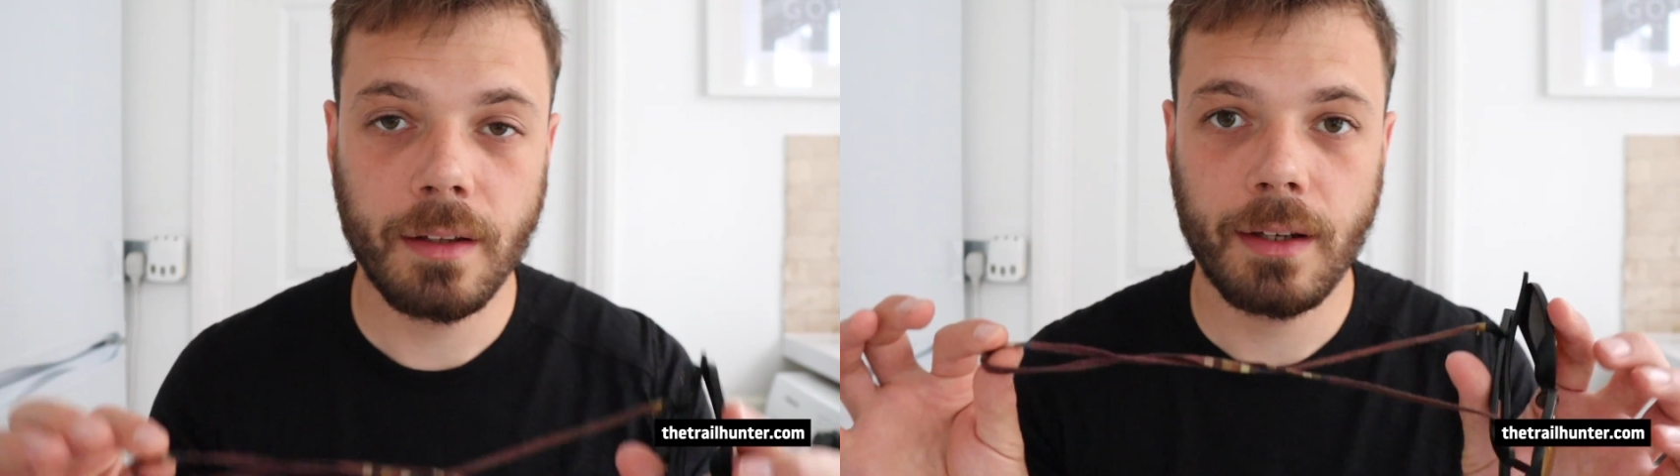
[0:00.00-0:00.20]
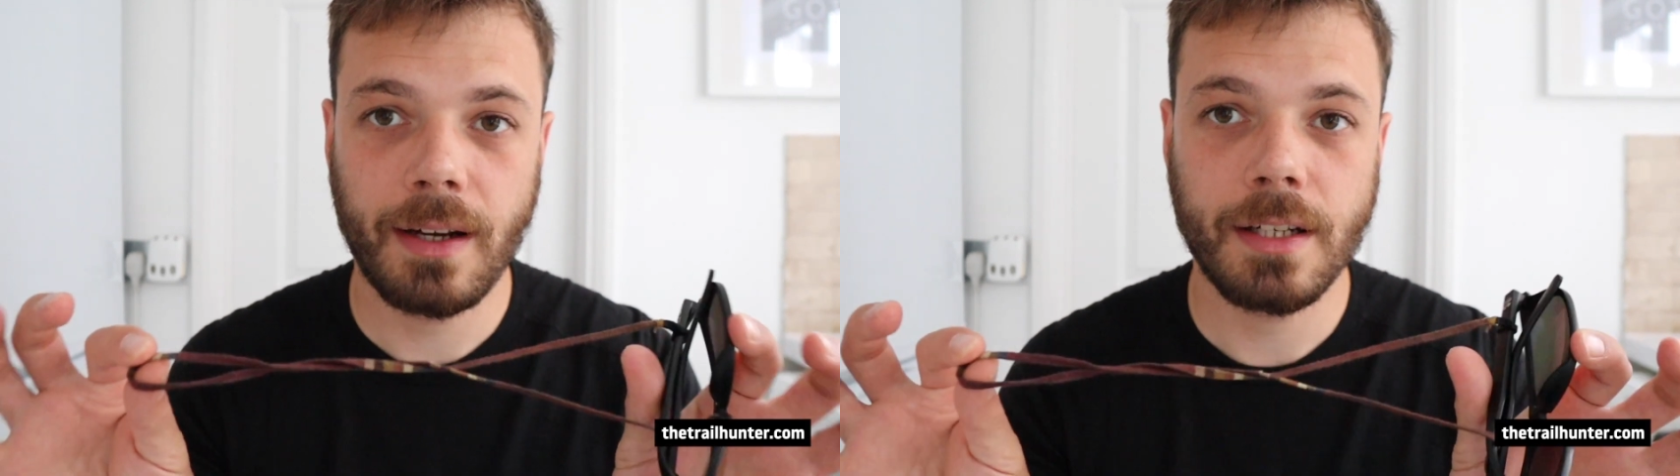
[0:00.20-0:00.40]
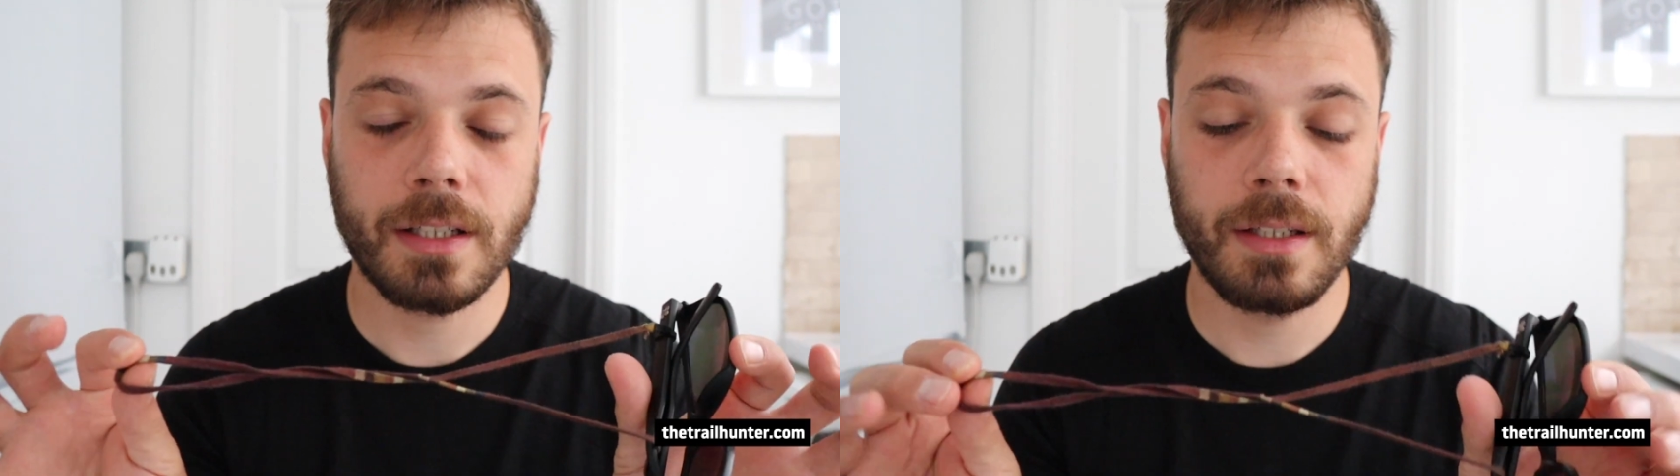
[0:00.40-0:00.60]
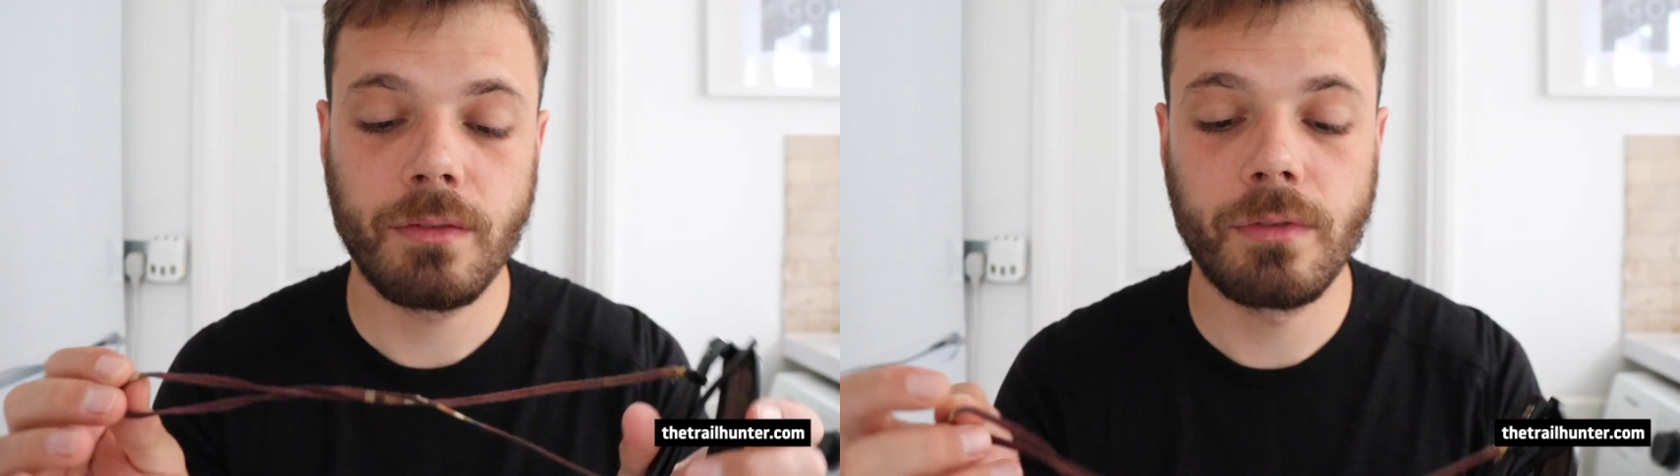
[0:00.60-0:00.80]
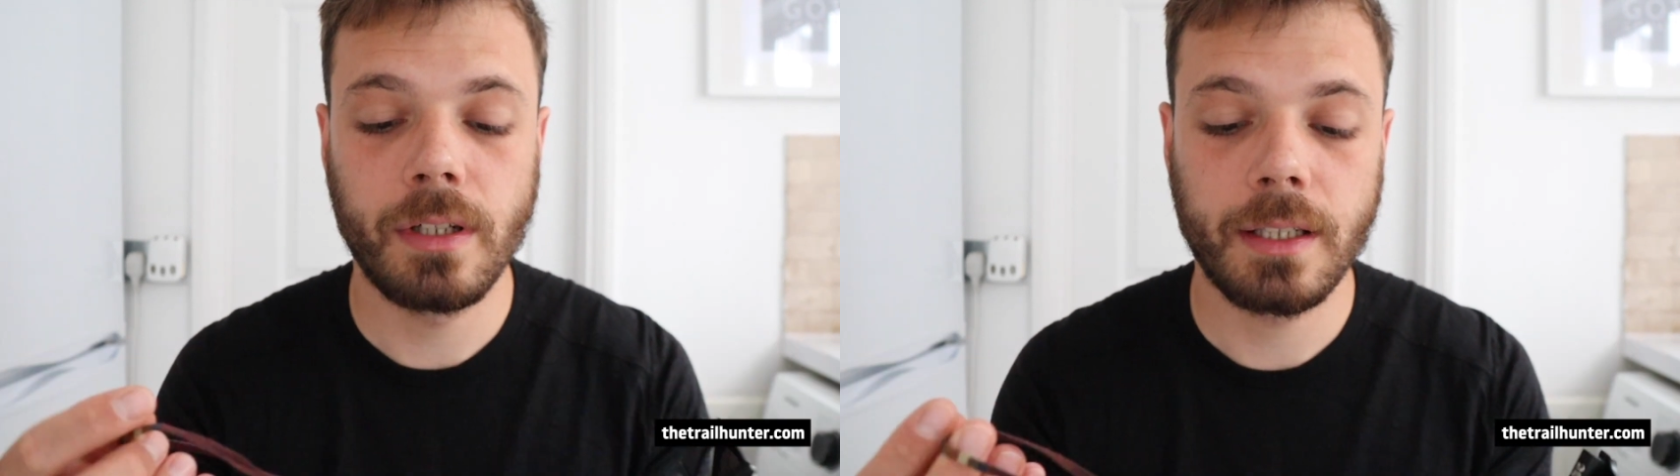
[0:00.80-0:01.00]
they're actually
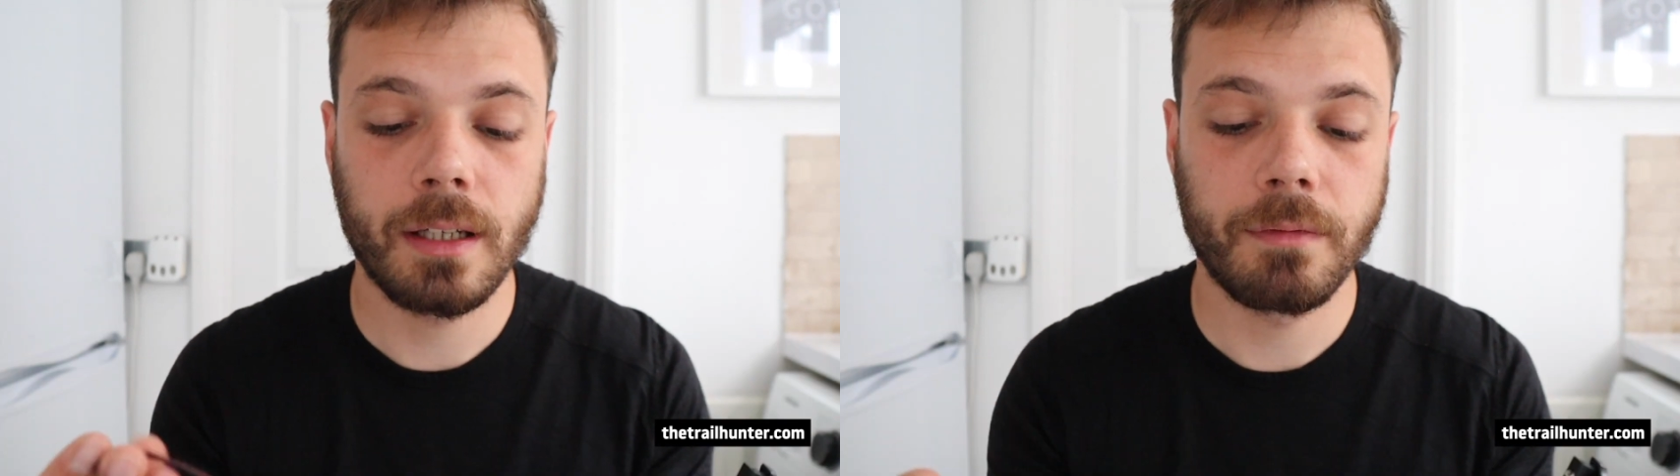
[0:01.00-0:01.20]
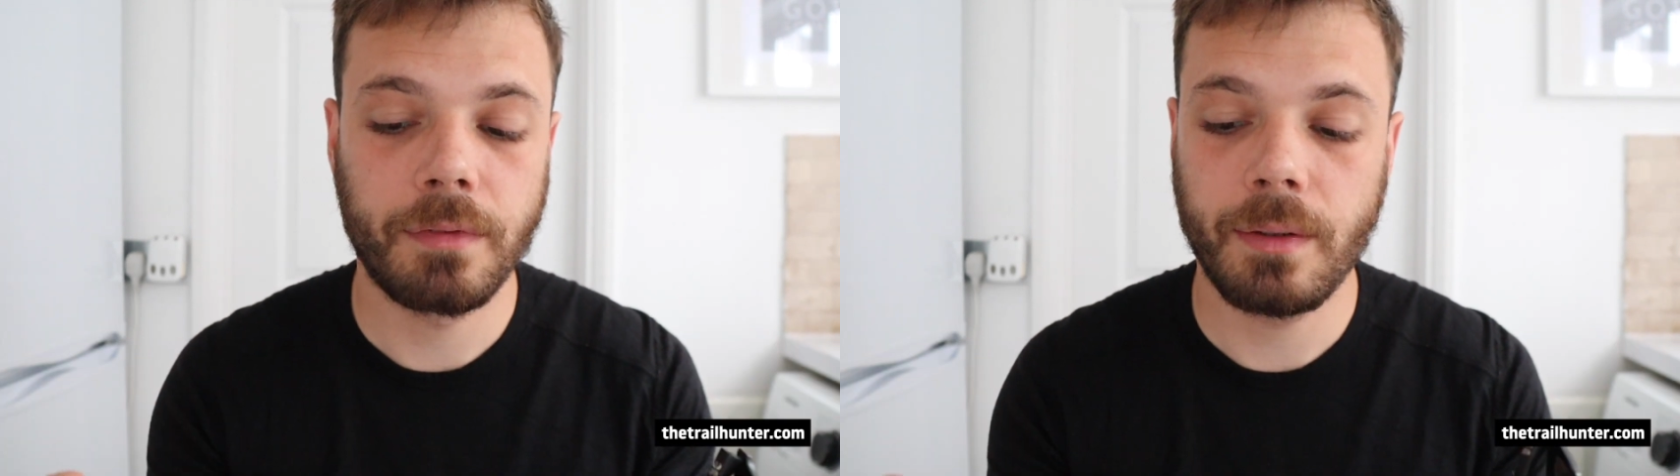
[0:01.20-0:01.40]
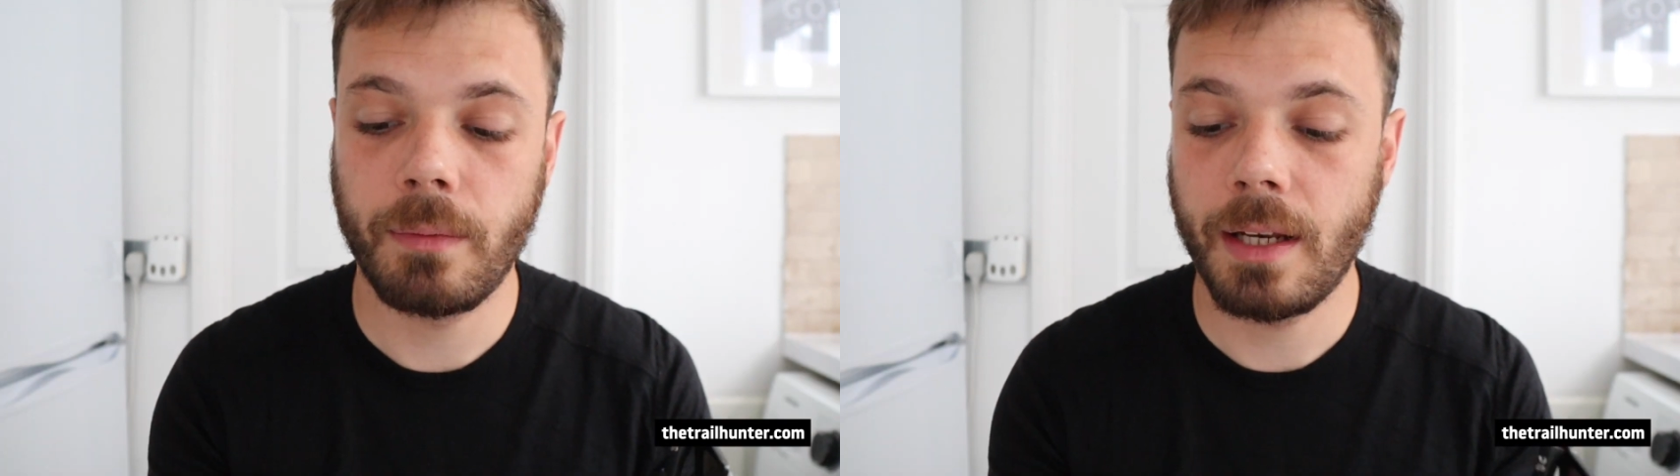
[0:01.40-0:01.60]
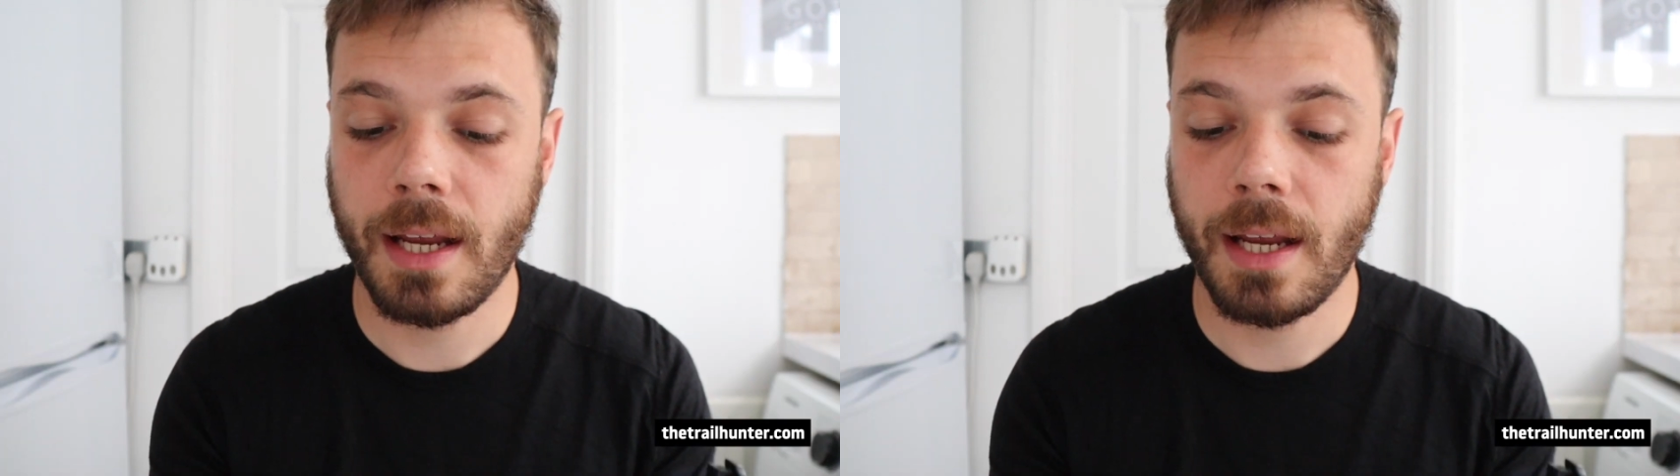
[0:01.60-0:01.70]
really comfy when